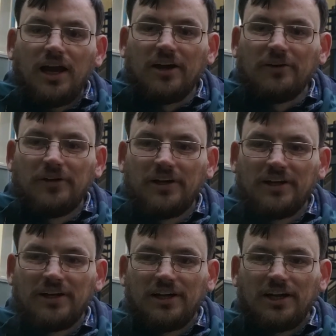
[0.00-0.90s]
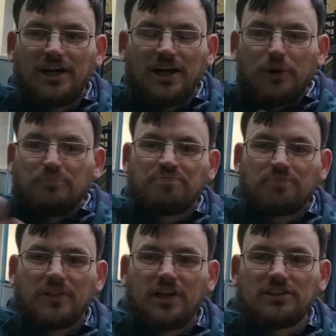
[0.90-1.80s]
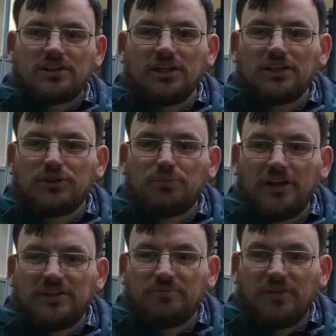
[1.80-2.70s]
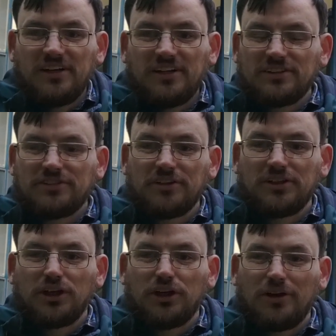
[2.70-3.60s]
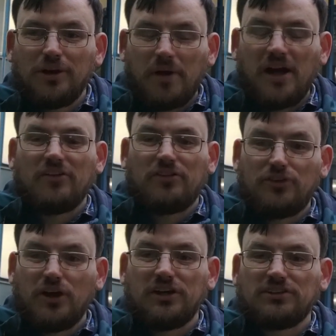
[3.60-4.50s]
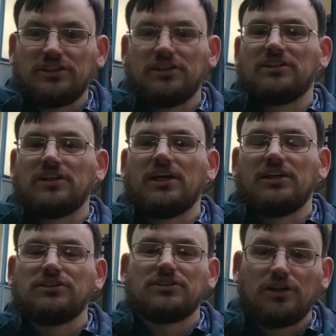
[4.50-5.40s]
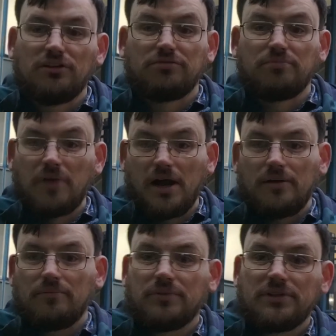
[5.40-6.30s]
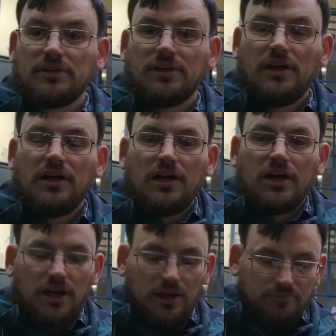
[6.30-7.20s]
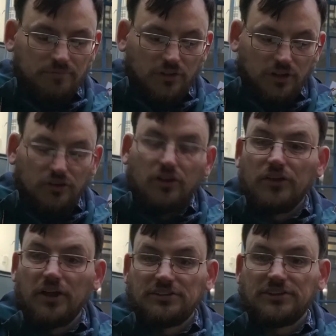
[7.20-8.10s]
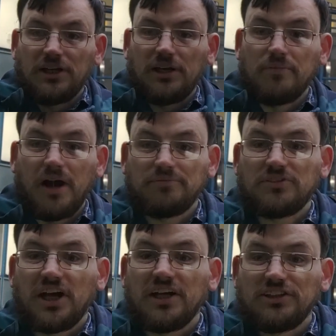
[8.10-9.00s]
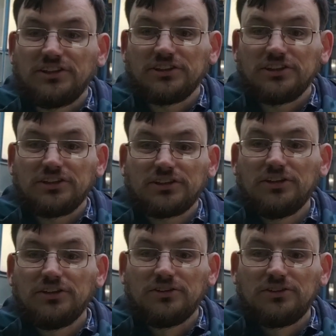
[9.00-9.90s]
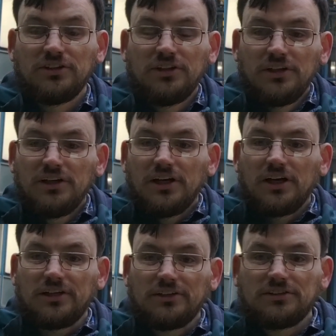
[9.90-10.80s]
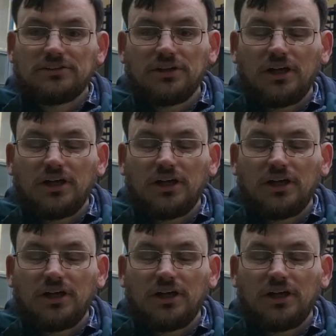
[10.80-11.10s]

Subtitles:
Hello. So I explained in my last video about 30 days of maps, or the 30-day map challenges it's called, and